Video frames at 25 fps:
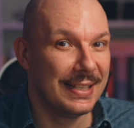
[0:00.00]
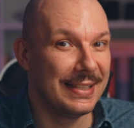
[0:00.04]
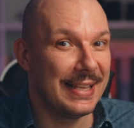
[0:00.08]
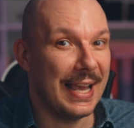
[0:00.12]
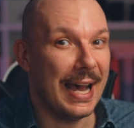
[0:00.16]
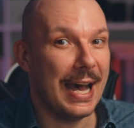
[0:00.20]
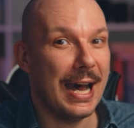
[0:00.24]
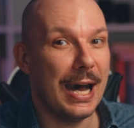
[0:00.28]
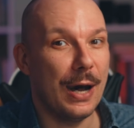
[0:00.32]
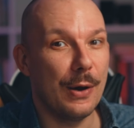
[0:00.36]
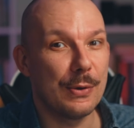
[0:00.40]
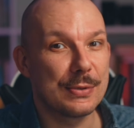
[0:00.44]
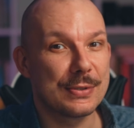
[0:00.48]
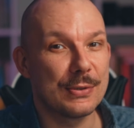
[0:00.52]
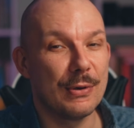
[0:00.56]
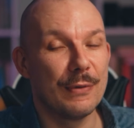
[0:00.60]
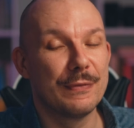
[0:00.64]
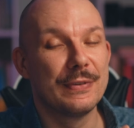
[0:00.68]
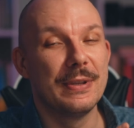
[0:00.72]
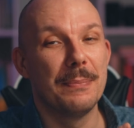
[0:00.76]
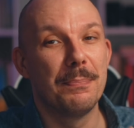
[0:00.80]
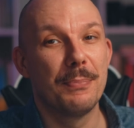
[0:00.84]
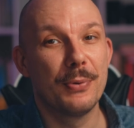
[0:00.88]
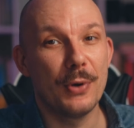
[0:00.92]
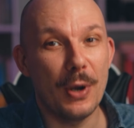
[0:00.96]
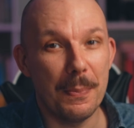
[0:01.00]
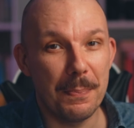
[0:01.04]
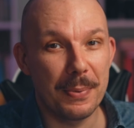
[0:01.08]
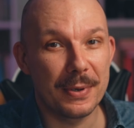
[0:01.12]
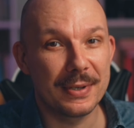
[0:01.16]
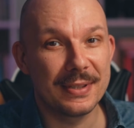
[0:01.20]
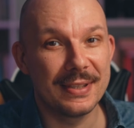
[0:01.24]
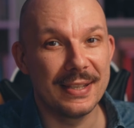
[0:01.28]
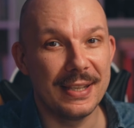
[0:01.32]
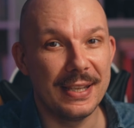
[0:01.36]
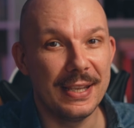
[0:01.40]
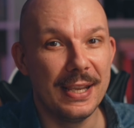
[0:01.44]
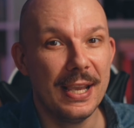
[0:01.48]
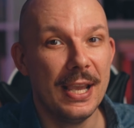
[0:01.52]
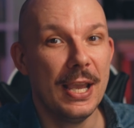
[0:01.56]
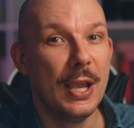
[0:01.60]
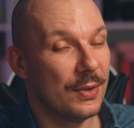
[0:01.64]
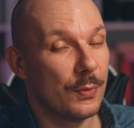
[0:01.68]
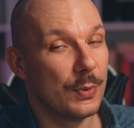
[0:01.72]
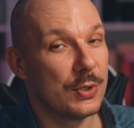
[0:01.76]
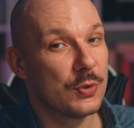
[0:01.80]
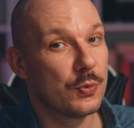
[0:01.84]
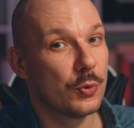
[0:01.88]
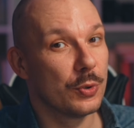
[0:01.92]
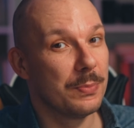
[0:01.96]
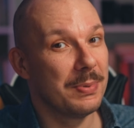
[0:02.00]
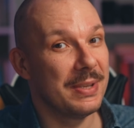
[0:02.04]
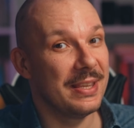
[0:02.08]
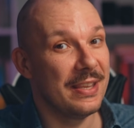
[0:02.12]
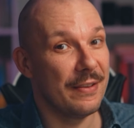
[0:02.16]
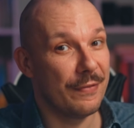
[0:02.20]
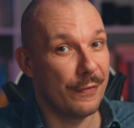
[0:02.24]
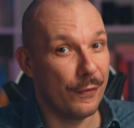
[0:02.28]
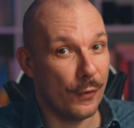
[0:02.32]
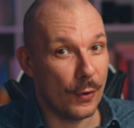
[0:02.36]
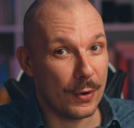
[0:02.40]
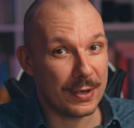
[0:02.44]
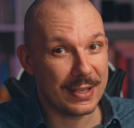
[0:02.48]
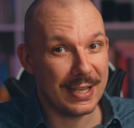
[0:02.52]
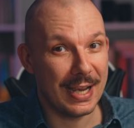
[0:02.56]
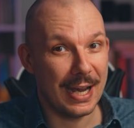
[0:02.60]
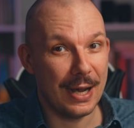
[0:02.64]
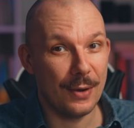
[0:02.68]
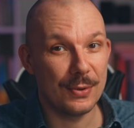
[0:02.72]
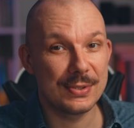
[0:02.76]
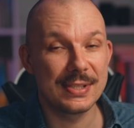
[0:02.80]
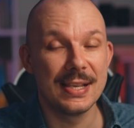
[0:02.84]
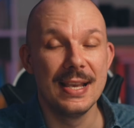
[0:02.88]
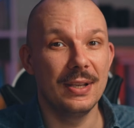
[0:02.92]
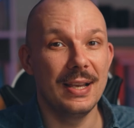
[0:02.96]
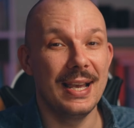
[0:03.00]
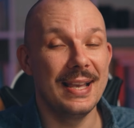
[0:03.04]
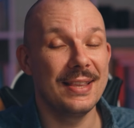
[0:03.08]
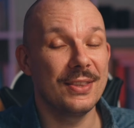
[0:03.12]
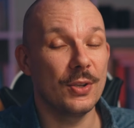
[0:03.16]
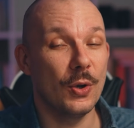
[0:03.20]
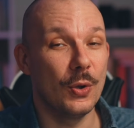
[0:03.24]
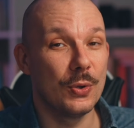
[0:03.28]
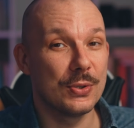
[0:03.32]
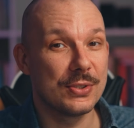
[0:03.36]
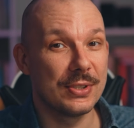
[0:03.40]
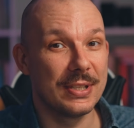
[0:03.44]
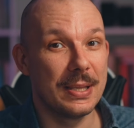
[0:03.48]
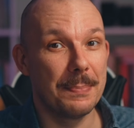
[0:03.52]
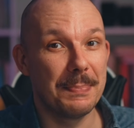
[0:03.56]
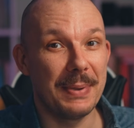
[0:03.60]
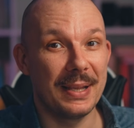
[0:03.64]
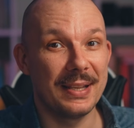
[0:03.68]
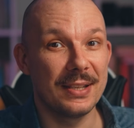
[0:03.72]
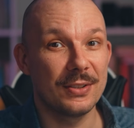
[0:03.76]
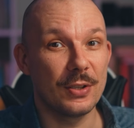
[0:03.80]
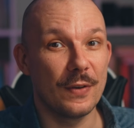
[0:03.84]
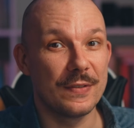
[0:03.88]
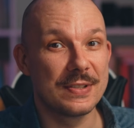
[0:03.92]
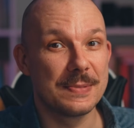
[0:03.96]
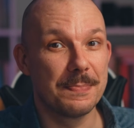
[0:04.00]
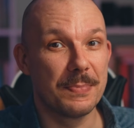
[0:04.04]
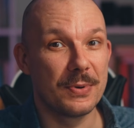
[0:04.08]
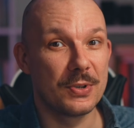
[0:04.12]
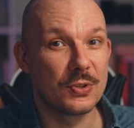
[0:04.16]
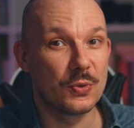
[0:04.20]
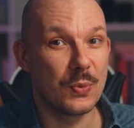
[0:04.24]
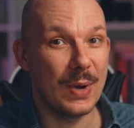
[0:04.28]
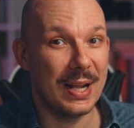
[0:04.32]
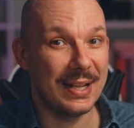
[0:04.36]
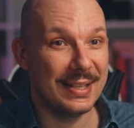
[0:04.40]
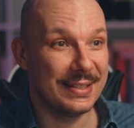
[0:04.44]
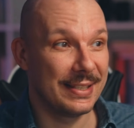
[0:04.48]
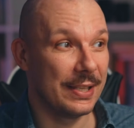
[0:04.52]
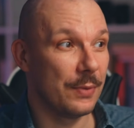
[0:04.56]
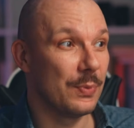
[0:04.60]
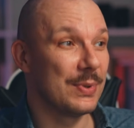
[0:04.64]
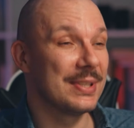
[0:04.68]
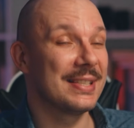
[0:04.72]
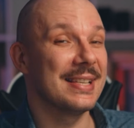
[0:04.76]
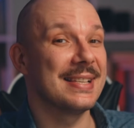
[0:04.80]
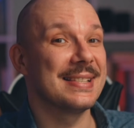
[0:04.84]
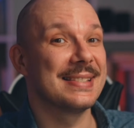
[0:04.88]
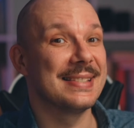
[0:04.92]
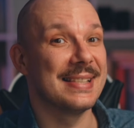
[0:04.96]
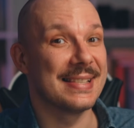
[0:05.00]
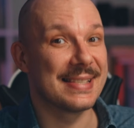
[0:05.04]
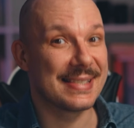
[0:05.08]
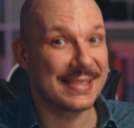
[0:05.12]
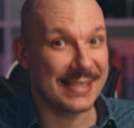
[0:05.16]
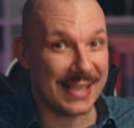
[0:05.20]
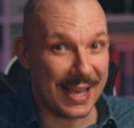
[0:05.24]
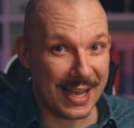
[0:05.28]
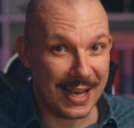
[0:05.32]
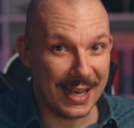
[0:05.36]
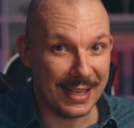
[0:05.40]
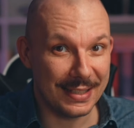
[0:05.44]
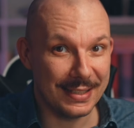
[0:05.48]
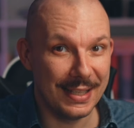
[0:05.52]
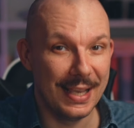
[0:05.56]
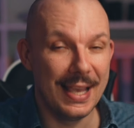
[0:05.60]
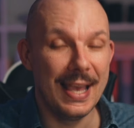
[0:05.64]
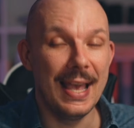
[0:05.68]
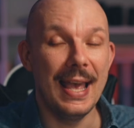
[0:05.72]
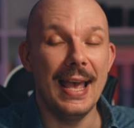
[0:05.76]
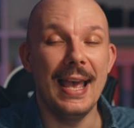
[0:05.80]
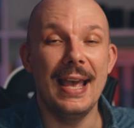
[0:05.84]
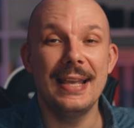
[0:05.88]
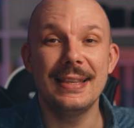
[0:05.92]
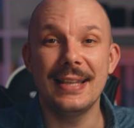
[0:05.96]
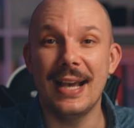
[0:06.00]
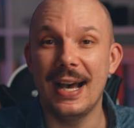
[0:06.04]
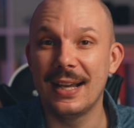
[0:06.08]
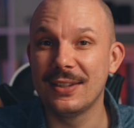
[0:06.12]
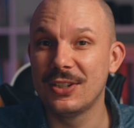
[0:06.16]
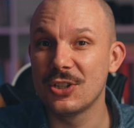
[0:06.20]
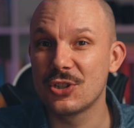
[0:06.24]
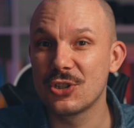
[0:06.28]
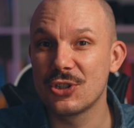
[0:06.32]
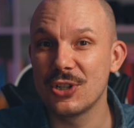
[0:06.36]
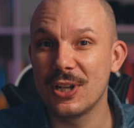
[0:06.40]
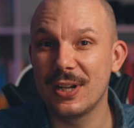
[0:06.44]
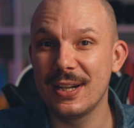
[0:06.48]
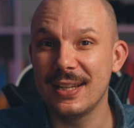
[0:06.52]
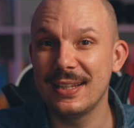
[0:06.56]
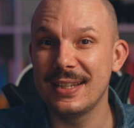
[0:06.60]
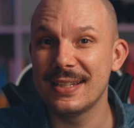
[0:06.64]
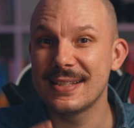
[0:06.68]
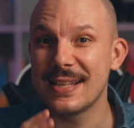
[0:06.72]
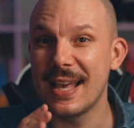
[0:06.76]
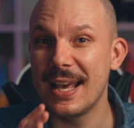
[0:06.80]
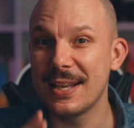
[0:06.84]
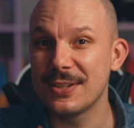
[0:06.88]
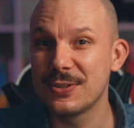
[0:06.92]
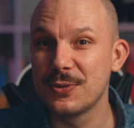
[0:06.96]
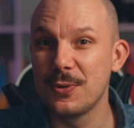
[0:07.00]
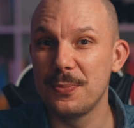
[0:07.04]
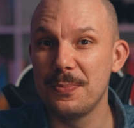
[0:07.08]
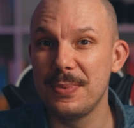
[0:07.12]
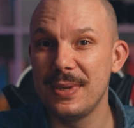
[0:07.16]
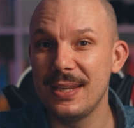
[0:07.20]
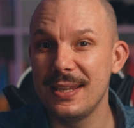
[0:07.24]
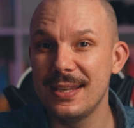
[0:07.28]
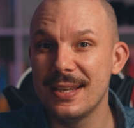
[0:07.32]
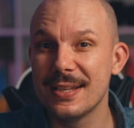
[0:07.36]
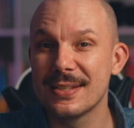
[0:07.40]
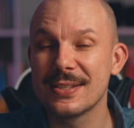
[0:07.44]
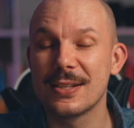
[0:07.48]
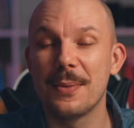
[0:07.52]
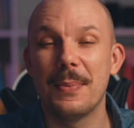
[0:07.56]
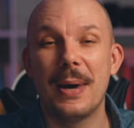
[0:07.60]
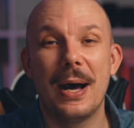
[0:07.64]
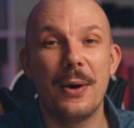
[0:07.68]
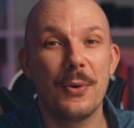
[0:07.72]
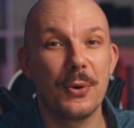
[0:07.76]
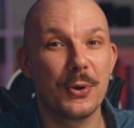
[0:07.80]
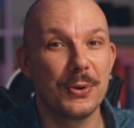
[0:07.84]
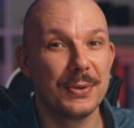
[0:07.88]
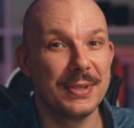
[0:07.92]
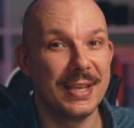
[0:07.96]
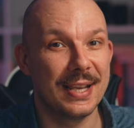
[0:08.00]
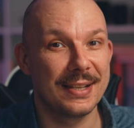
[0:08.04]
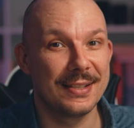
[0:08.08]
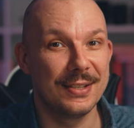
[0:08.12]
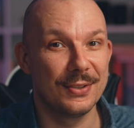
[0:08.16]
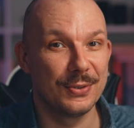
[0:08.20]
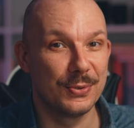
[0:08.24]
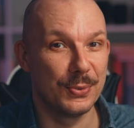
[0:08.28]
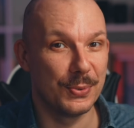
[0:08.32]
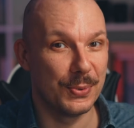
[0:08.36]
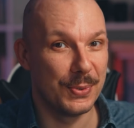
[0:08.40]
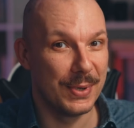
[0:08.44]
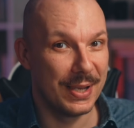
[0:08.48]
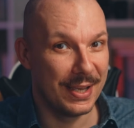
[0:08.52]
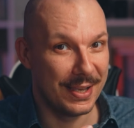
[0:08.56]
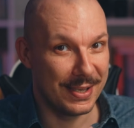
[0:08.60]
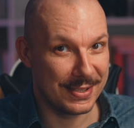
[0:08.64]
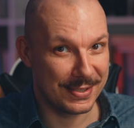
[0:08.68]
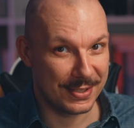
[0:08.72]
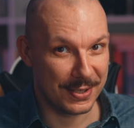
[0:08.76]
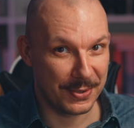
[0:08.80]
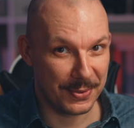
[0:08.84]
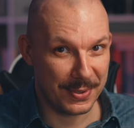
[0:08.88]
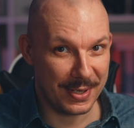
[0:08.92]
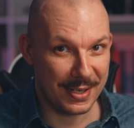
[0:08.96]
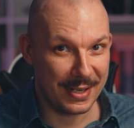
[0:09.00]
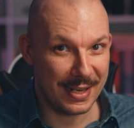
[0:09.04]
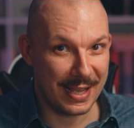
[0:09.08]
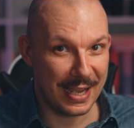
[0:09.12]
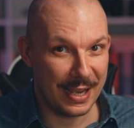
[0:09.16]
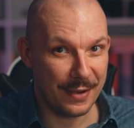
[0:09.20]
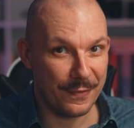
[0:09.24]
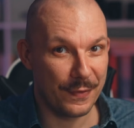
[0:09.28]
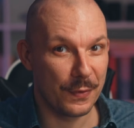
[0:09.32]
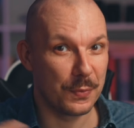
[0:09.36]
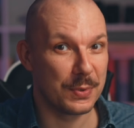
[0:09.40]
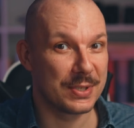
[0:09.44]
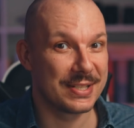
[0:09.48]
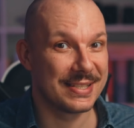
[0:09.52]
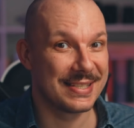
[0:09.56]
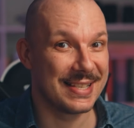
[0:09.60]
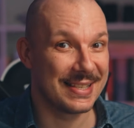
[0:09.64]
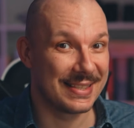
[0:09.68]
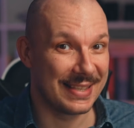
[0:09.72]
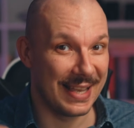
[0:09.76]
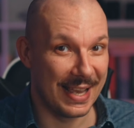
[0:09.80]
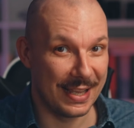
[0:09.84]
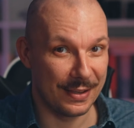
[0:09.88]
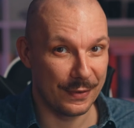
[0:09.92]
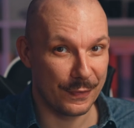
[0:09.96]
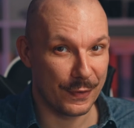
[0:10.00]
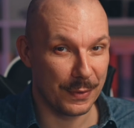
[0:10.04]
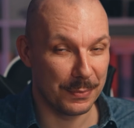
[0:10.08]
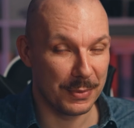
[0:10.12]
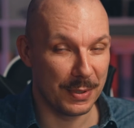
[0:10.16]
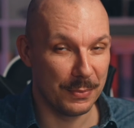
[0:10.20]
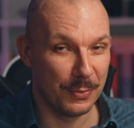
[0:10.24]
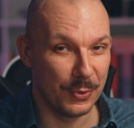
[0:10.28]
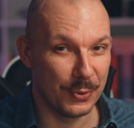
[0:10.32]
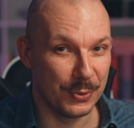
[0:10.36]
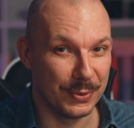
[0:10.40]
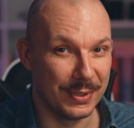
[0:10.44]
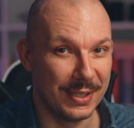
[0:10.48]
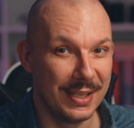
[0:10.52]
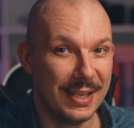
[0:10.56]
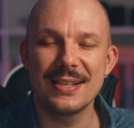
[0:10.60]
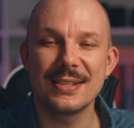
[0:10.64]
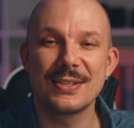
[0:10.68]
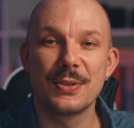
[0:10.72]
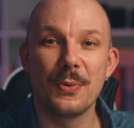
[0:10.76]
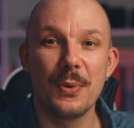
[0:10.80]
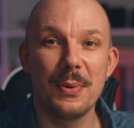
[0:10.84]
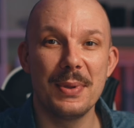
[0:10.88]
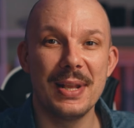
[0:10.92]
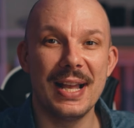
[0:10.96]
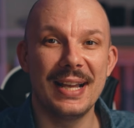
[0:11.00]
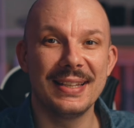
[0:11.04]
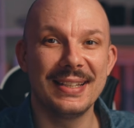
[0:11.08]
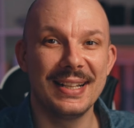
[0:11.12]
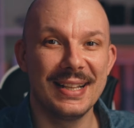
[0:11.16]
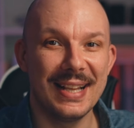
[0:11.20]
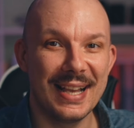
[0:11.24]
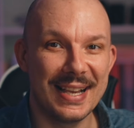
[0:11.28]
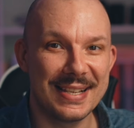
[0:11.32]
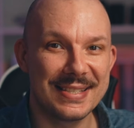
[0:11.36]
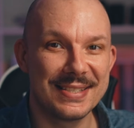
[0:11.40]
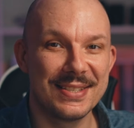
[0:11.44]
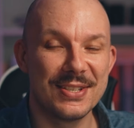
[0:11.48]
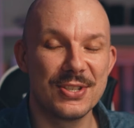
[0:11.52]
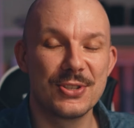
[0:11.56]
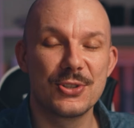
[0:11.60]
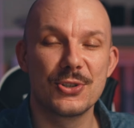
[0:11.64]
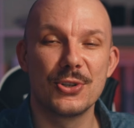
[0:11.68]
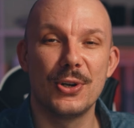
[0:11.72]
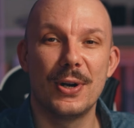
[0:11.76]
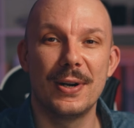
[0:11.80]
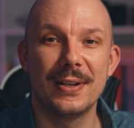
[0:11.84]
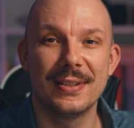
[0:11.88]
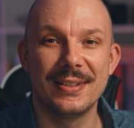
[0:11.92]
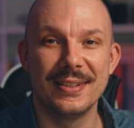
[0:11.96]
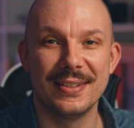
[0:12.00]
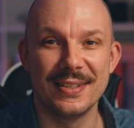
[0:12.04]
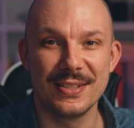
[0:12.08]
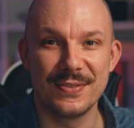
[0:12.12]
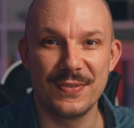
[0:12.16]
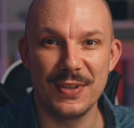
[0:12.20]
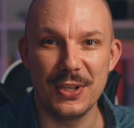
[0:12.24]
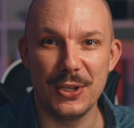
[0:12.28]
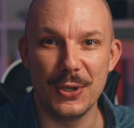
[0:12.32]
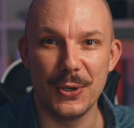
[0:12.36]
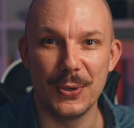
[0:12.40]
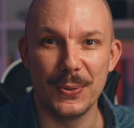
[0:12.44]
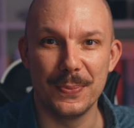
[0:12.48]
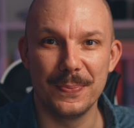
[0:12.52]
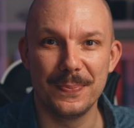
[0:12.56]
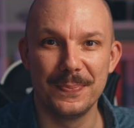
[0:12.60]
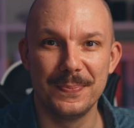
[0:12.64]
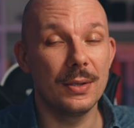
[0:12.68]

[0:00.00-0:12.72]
the house of the property, which would be the fourth house, and also the planet of spirituality, which is the sun, and additionally this has to be somehow connected to his career life, which is the 10th from the moon. So we will analyze this chart in this video.